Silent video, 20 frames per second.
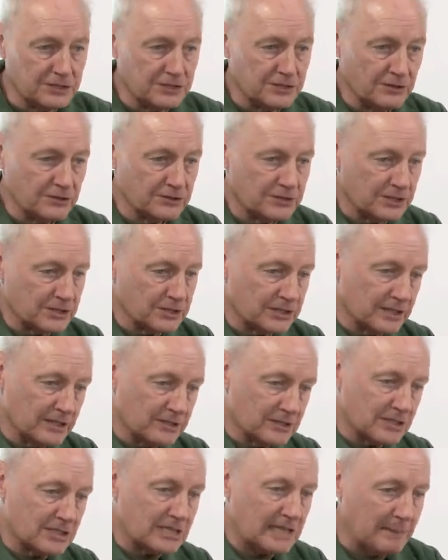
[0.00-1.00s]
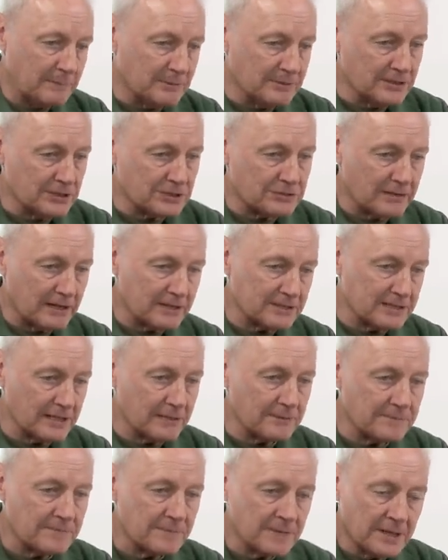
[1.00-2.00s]
It's not just a case of slapping the track
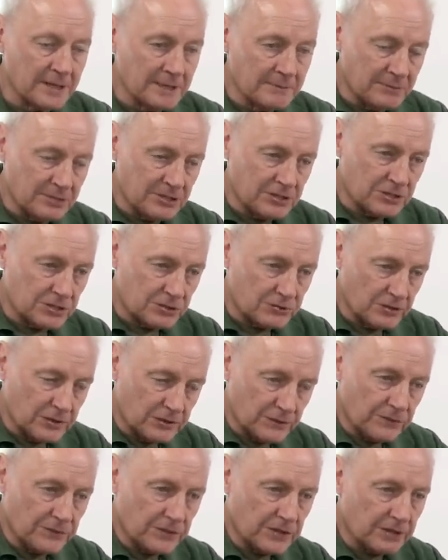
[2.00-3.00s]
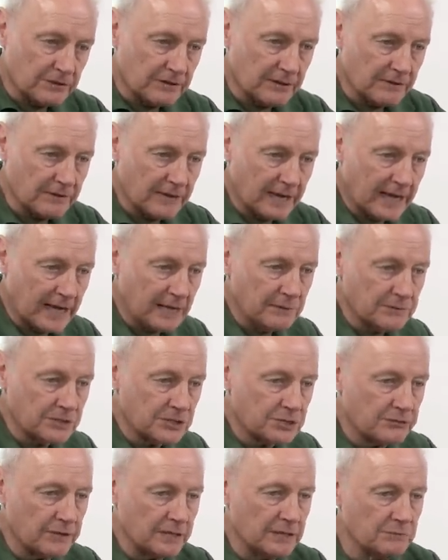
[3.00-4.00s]
down, but it's to try to figure out how a
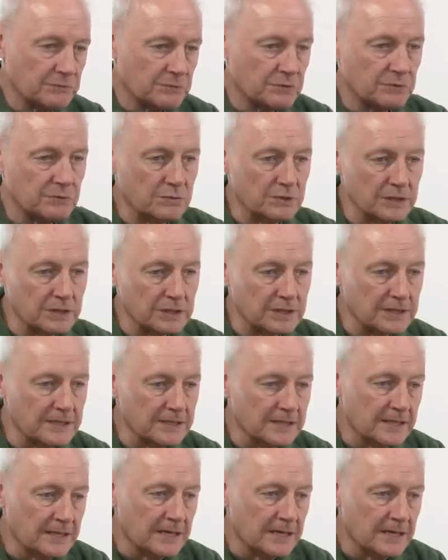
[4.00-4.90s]
train would work,